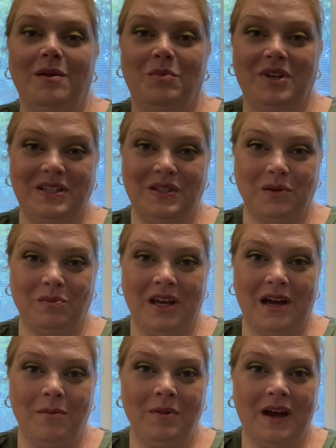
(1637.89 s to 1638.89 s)
Please look me
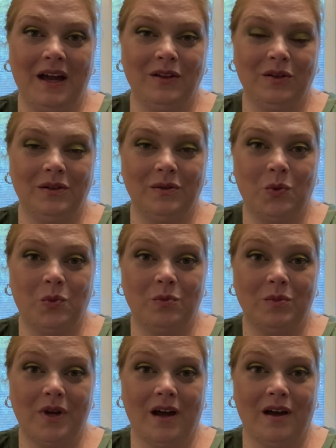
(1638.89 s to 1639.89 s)
up. I look
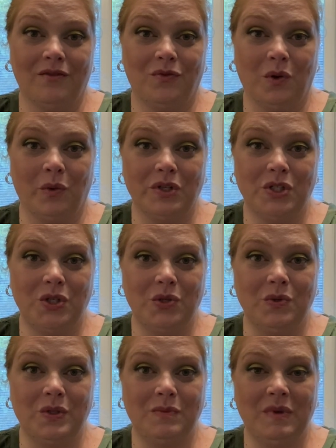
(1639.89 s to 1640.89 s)
forward
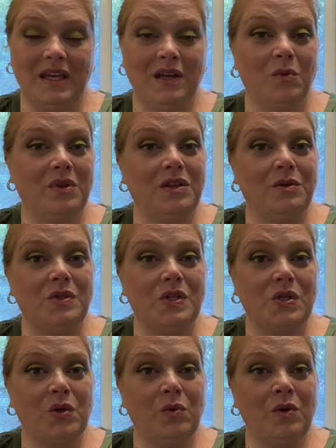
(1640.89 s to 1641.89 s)
to speaking with you
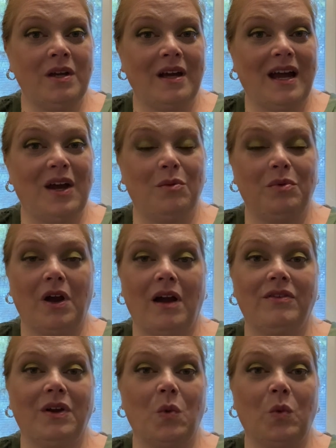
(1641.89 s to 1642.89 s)
soon. I hope you're
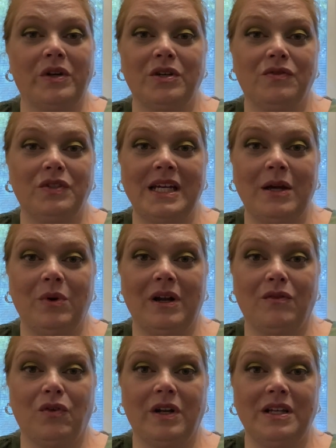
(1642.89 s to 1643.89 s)
having a wonderful day,
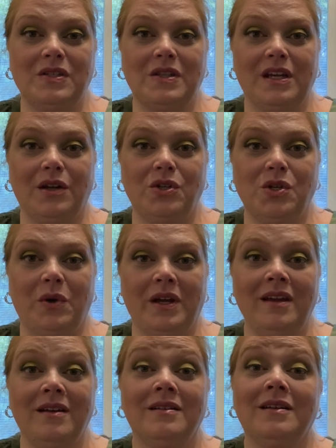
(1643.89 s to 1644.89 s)
whatever it is that you're
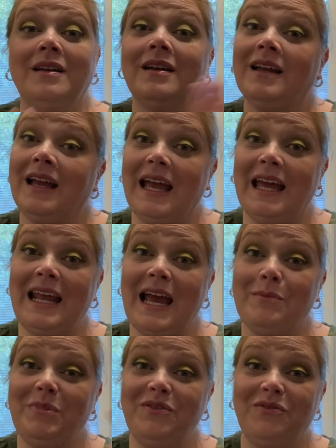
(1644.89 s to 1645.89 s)
doing, and
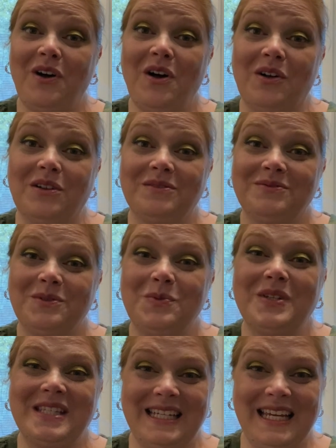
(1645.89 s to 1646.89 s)
happy fall.
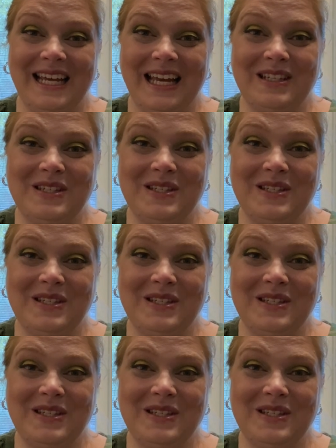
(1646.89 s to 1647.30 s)
We'll see you again